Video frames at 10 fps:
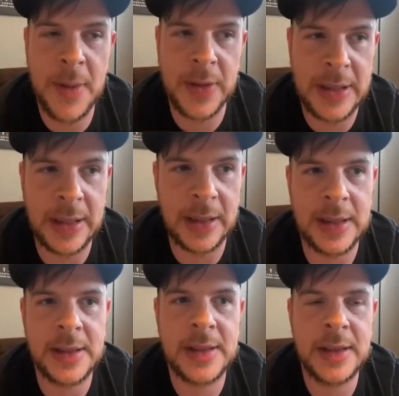of it did at
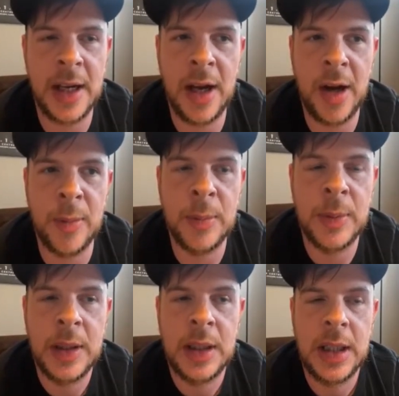least. Um,
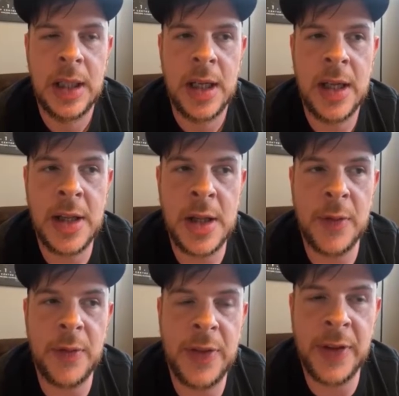and then
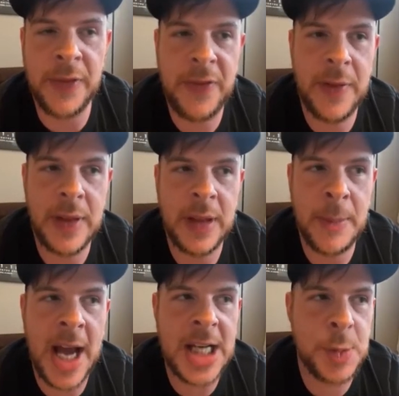the, the the
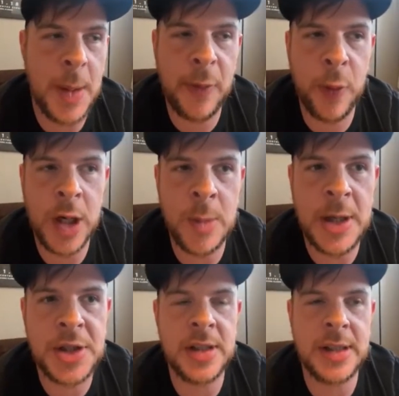match right before
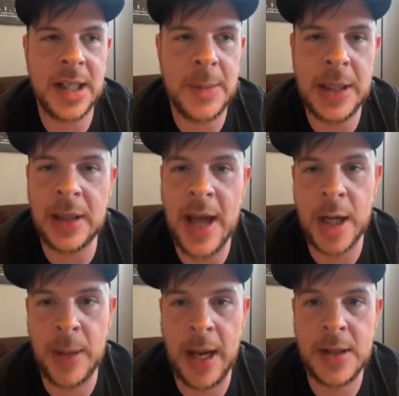intermission is going to be a
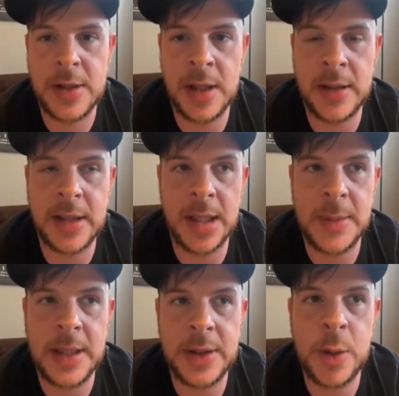ladder match. It's going to
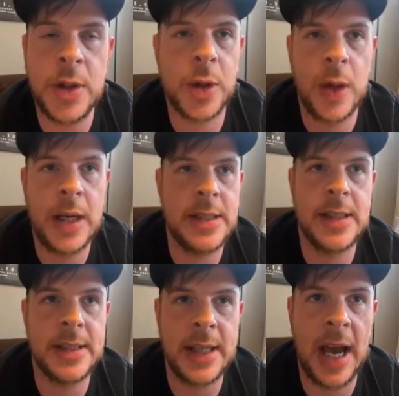be two of the
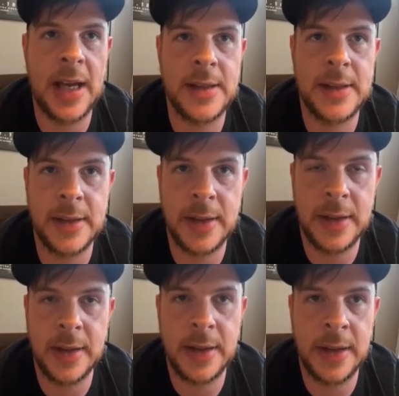craziest guys
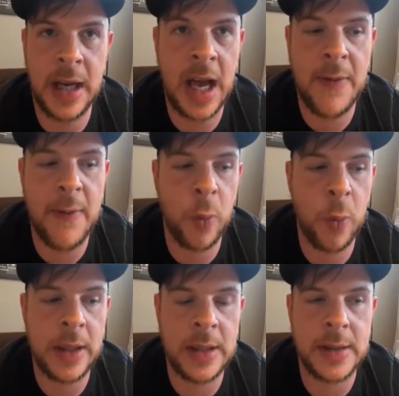that I've ever
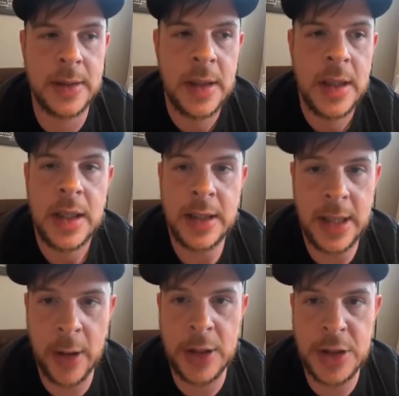witnessed,
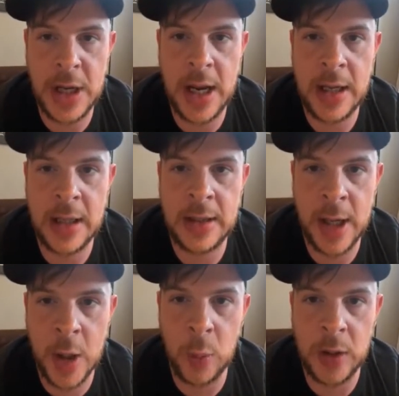Gary Jay and
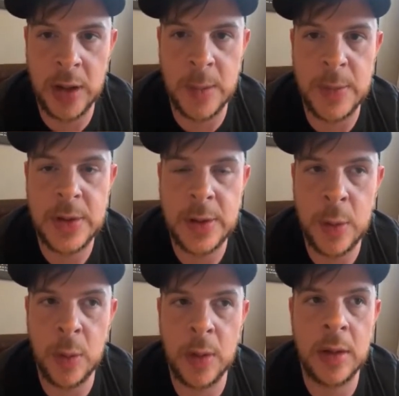Aaron Williams,
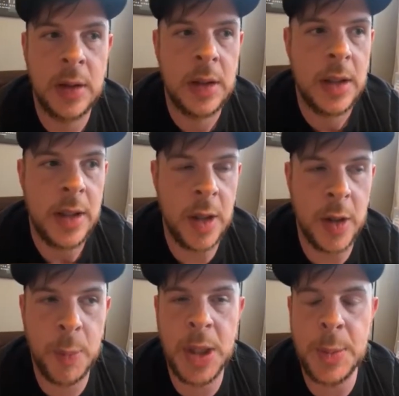who are you know
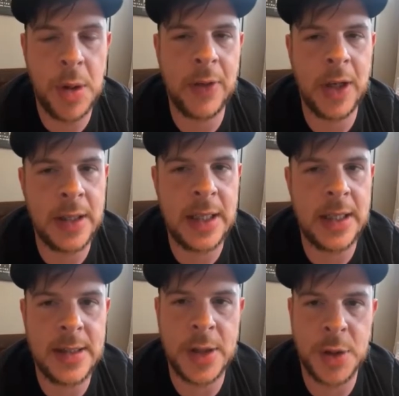they're pretty prevalent on the
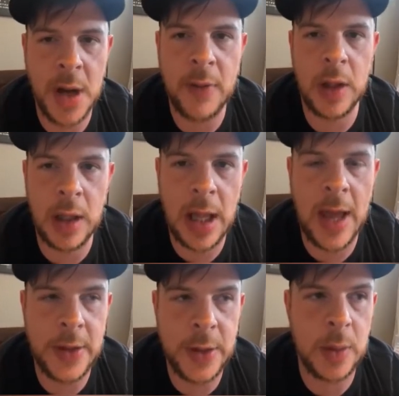Indies. They travel a
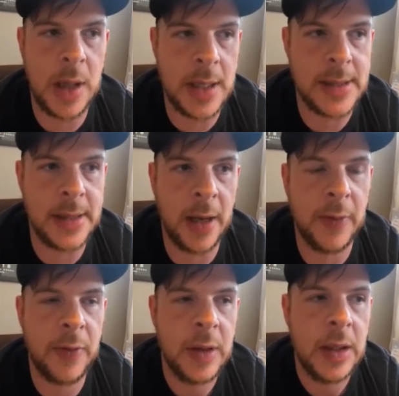lot. They do a lot of
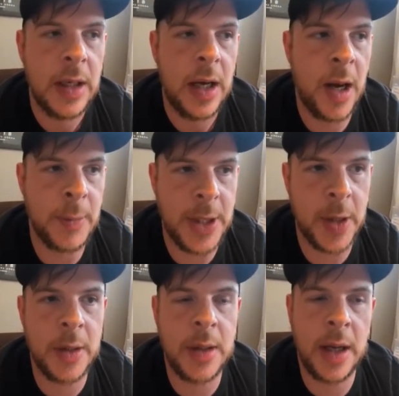stuff. Um,
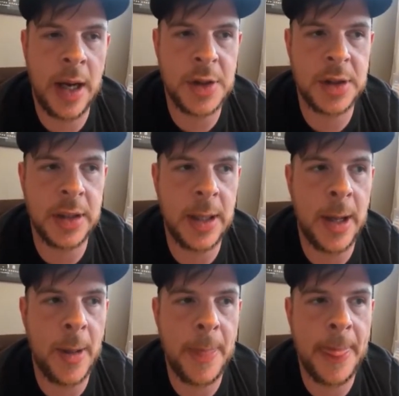Gary actually
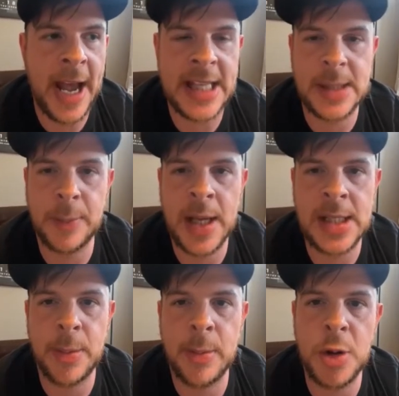um, has a,
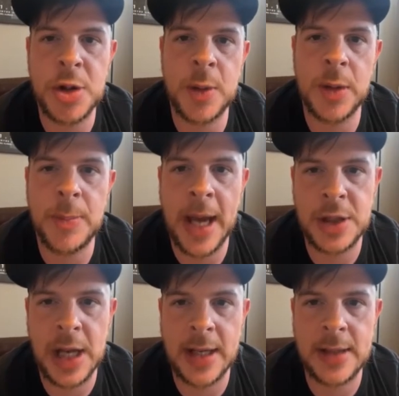has a promotion with Matt
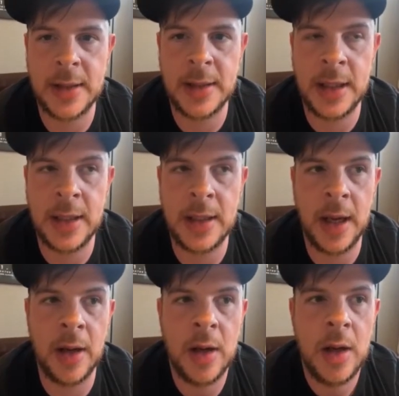Jackson in
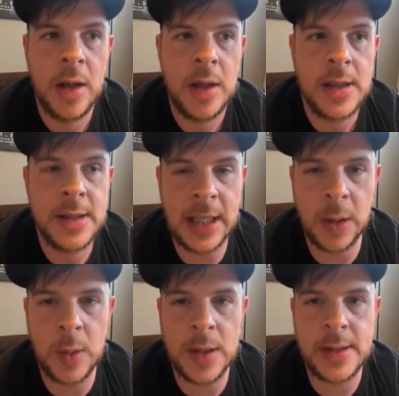uh, St.
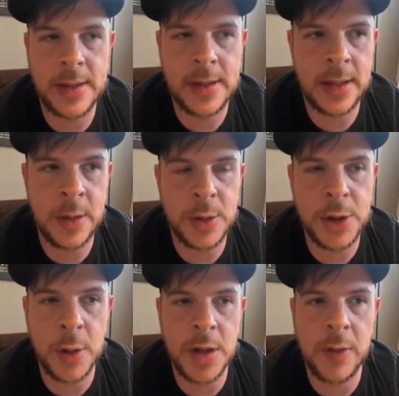Louis. It's, they do the
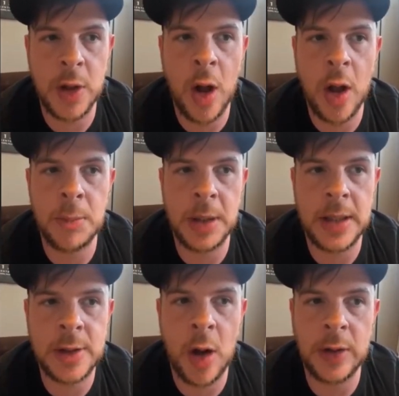shows over in Alton, but
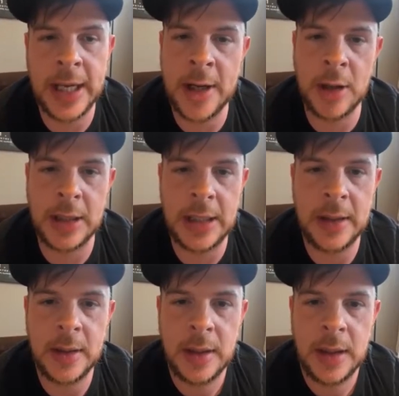it's called Anarchy,
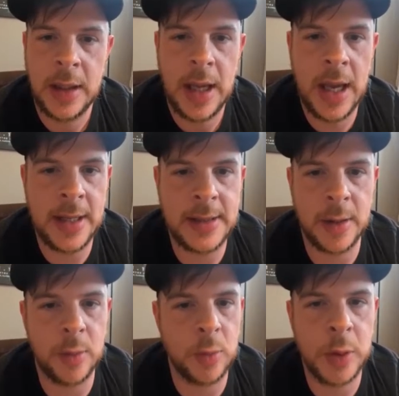and it's
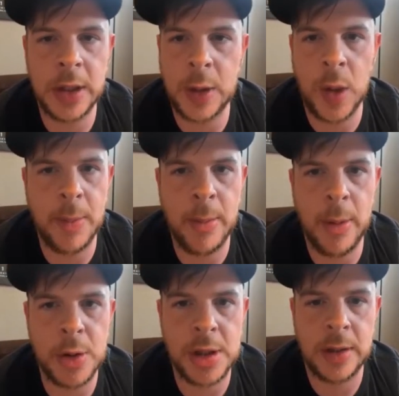a really great
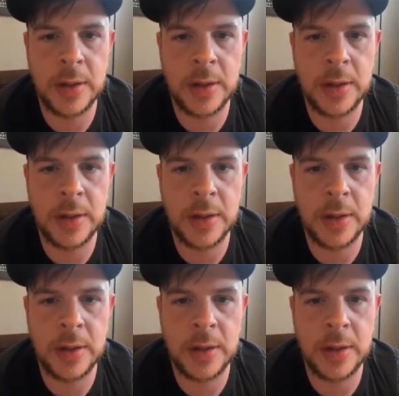promotion.